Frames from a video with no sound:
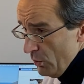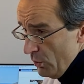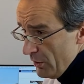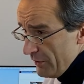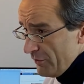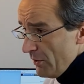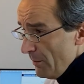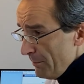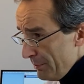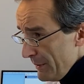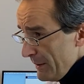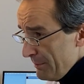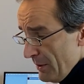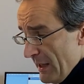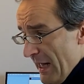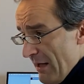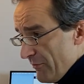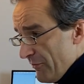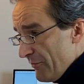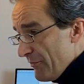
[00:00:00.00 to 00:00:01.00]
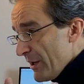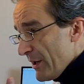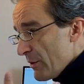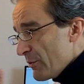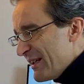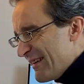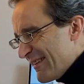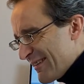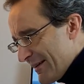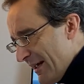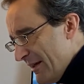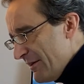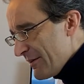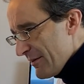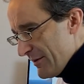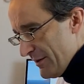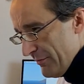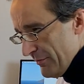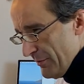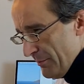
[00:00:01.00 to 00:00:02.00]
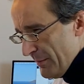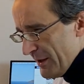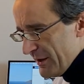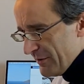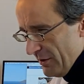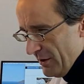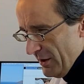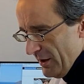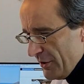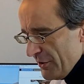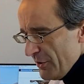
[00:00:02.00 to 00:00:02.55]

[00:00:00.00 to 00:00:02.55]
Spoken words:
Well, some people have a very sensitive amygdala.